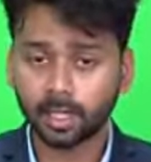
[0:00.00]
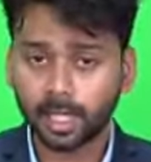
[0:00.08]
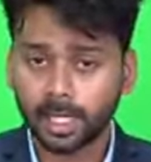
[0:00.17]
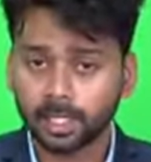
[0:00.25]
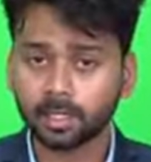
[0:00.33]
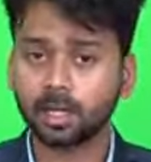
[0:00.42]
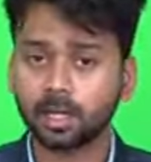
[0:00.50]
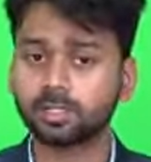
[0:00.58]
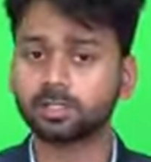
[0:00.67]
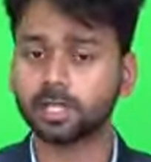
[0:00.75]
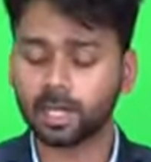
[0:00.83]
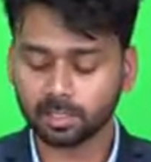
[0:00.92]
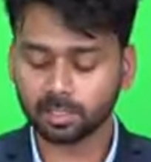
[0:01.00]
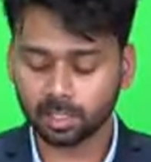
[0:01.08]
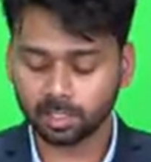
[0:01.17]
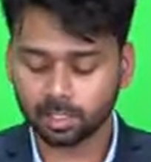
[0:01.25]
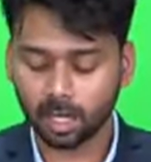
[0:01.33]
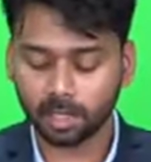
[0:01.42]
in a state such
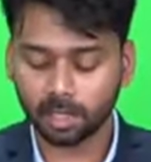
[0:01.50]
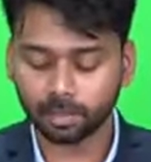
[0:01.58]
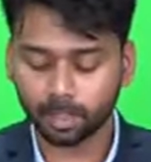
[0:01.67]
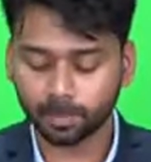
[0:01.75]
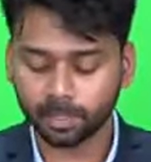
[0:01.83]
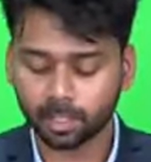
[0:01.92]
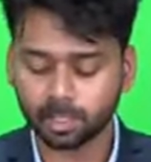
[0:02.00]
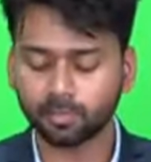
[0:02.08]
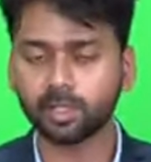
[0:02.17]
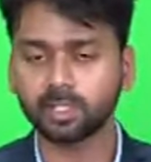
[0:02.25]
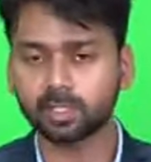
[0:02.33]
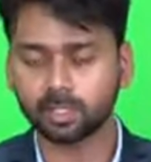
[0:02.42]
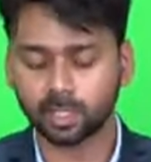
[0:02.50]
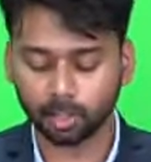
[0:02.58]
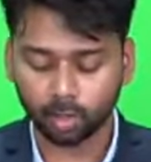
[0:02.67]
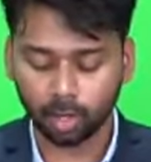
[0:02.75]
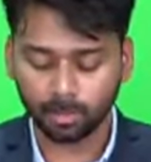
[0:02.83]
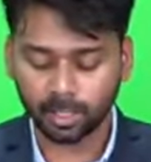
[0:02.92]
as Andhra Pradesh, which is
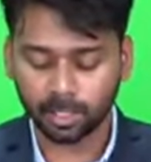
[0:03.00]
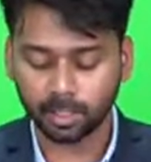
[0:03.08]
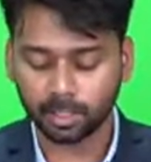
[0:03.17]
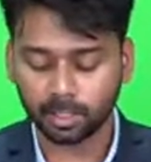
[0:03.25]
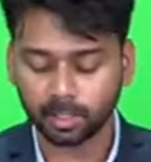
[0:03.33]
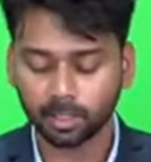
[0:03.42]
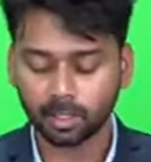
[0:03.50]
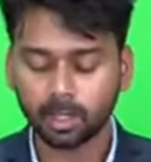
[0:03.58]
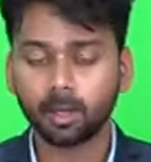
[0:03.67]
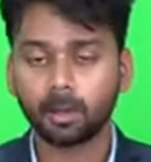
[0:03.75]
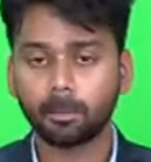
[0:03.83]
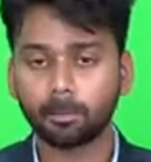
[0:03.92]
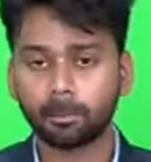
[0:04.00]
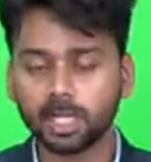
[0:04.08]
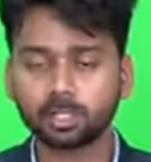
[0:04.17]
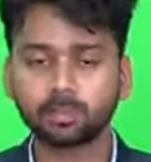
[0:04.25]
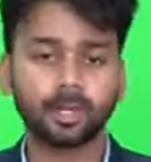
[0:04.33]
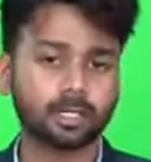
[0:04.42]
economically
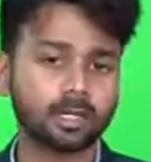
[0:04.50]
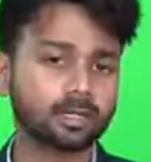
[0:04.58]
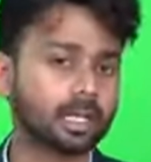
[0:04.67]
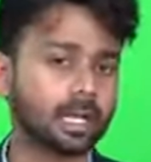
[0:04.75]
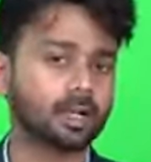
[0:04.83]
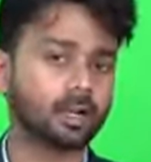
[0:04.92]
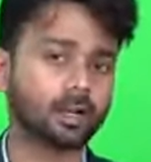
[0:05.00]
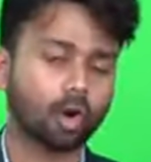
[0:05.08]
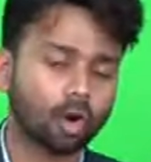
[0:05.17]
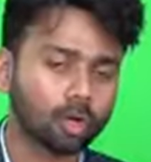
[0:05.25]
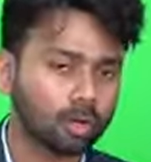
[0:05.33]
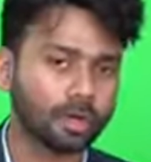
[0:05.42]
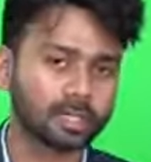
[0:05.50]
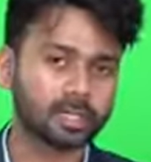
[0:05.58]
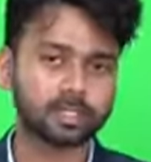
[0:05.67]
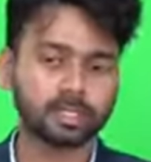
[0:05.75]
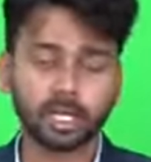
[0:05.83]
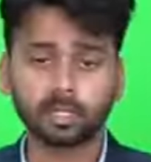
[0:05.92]
much better than a lot of other
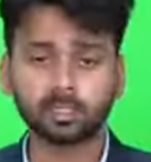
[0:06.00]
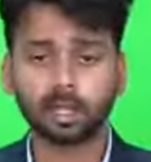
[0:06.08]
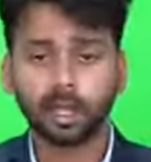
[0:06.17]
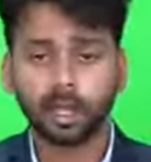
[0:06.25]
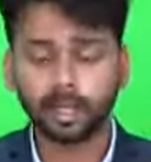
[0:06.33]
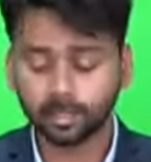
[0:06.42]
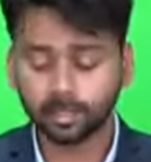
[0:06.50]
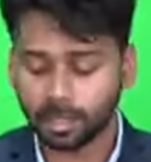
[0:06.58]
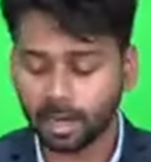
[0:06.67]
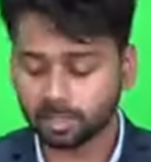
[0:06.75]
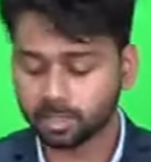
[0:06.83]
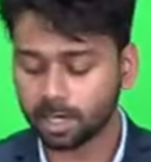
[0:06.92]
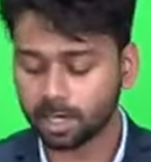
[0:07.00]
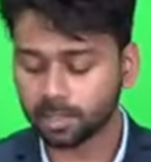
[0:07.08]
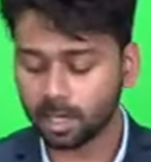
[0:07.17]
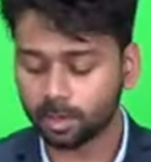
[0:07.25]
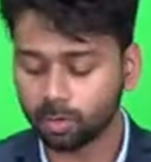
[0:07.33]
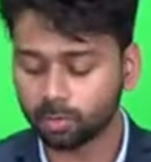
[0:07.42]
states, in that state
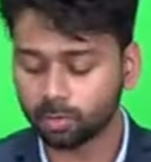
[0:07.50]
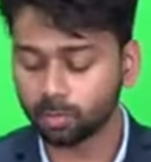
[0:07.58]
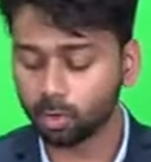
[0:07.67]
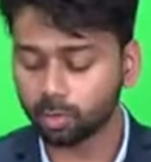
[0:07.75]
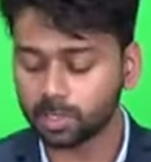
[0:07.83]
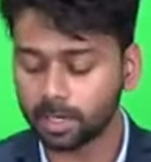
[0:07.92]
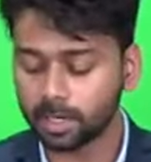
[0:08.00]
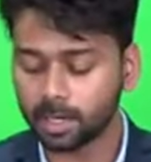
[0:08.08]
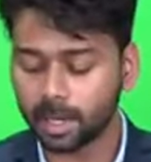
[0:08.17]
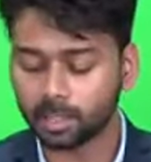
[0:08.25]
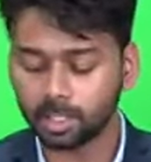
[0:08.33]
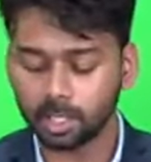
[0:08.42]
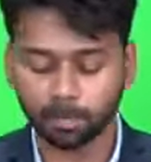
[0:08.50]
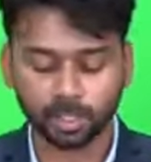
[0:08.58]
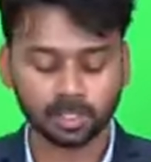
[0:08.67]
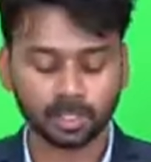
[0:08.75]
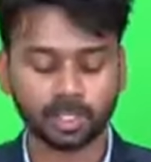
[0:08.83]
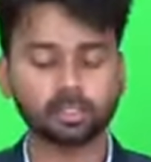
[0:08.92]
around more than
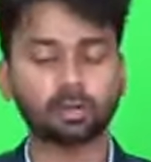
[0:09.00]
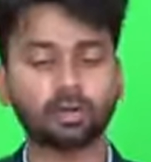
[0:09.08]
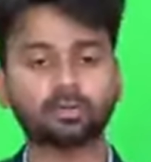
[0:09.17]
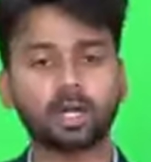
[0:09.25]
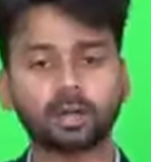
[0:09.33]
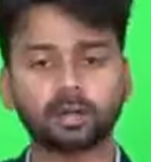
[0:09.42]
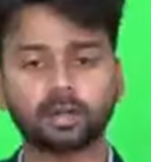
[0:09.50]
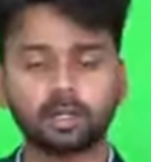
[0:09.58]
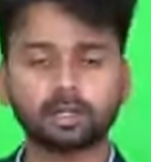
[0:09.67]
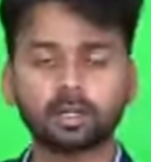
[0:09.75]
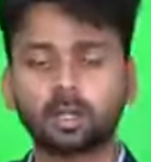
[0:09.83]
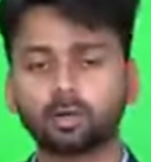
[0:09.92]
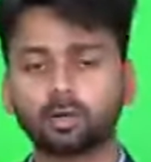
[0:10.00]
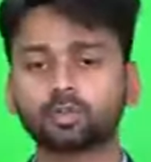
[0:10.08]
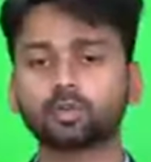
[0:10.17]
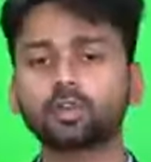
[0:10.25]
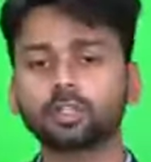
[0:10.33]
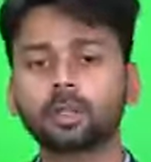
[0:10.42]
90% of the agricultural
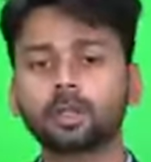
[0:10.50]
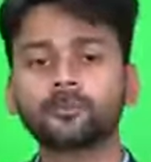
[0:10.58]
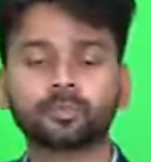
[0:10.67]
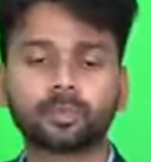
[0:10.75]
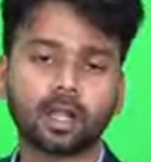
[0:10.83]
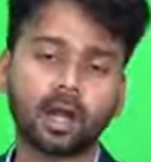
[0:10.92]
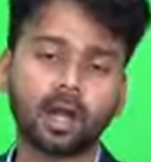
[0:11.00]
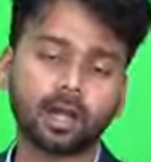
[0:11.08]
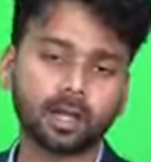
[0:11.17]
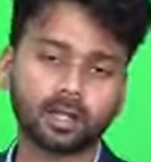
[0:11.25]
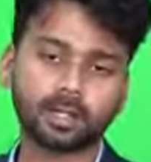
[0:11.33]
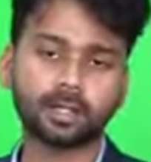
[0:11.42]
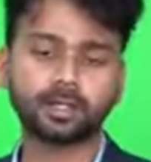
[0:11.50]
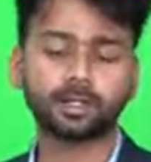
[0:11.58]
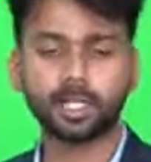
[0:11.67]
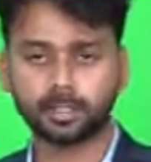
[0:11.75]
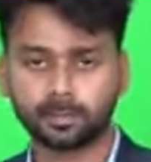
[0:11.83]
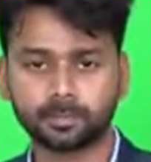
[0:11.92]
households are under
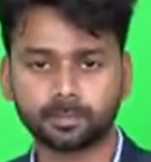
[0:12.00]
debt.